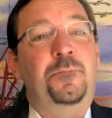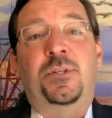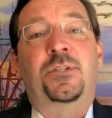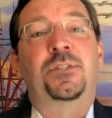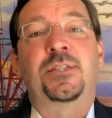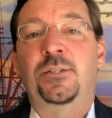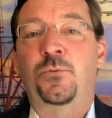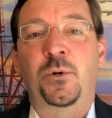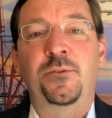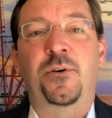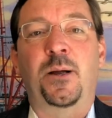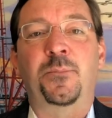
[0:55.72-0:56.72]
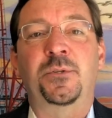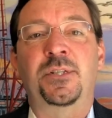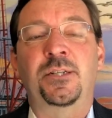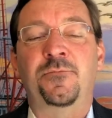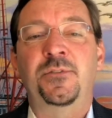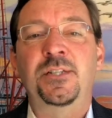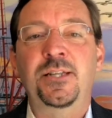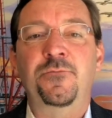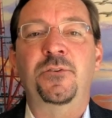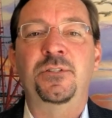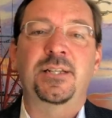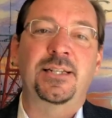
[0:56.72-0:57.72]
You just need 25% of the
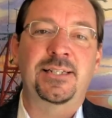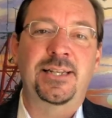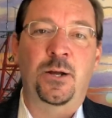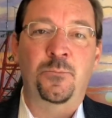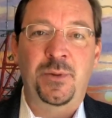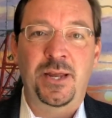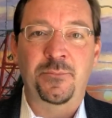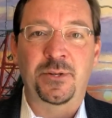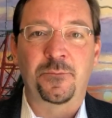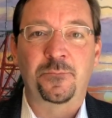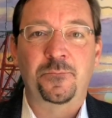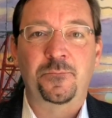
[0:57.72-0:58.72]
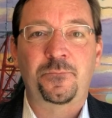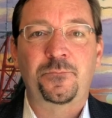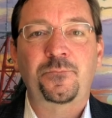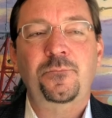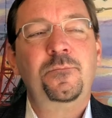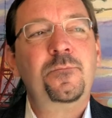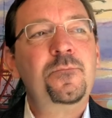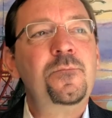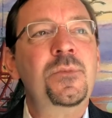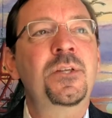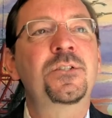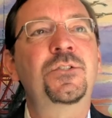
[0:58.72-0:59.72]
difference as a down payment.
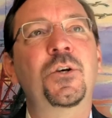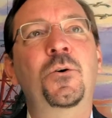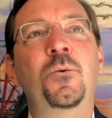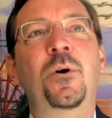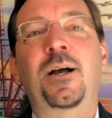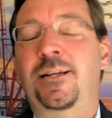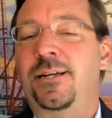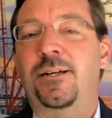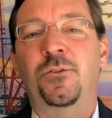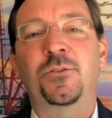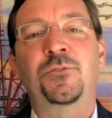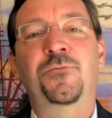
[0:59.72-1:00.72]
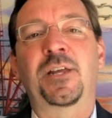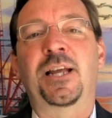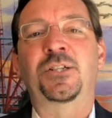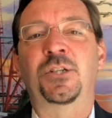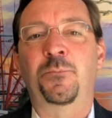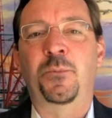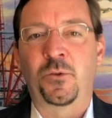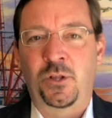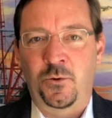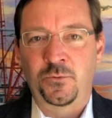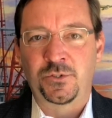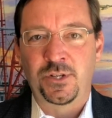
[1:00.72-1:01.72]
So, and I call those VA jumbo
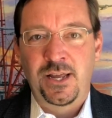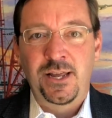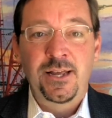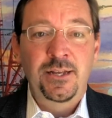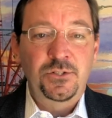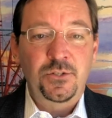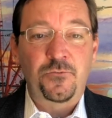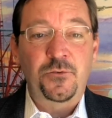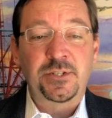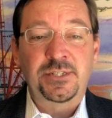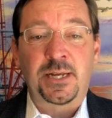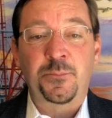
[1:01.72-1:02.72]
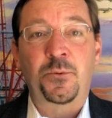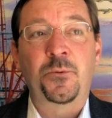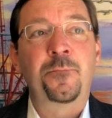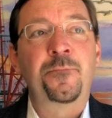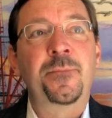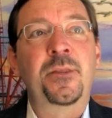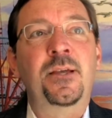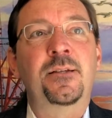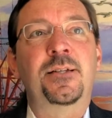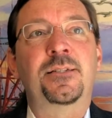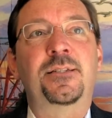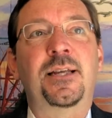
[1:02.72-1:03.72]
loans. So for example,
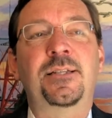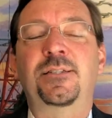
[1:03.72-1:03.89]
let's say